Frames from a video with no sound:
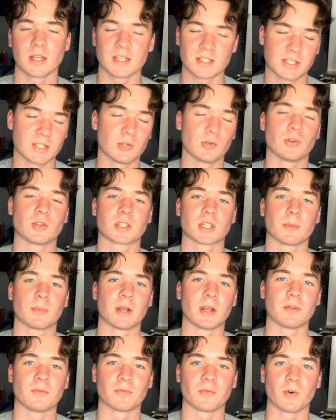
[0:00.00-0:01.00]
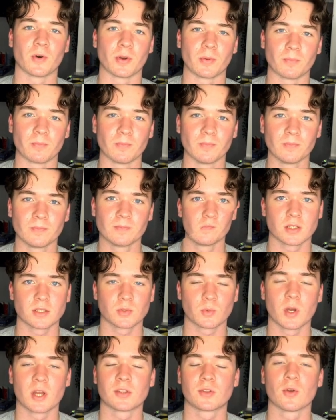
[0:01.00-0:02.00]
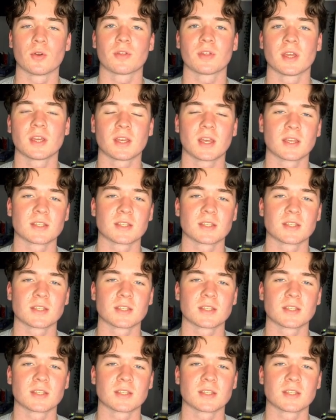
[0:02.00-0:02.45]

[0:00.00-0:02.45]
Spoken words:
see who's coming in for him. So what I do think